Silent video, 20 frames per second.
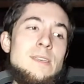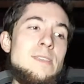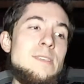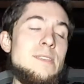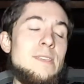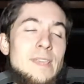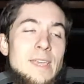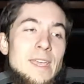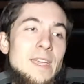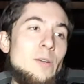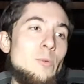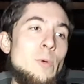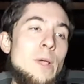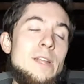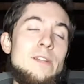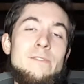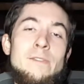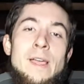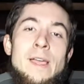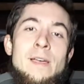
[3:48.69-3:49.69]
you can't wait
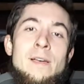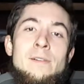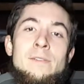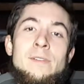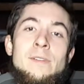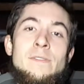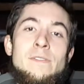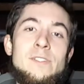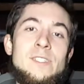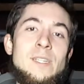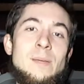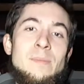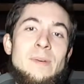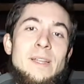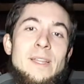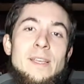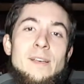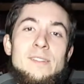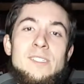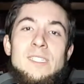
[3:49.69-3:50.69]
around for
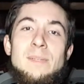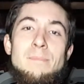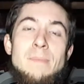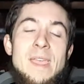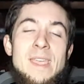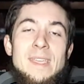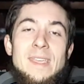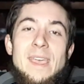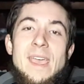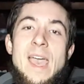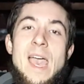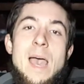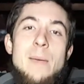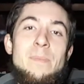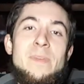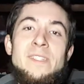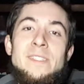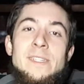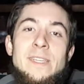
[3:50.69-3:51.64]
somebody else to make it happen.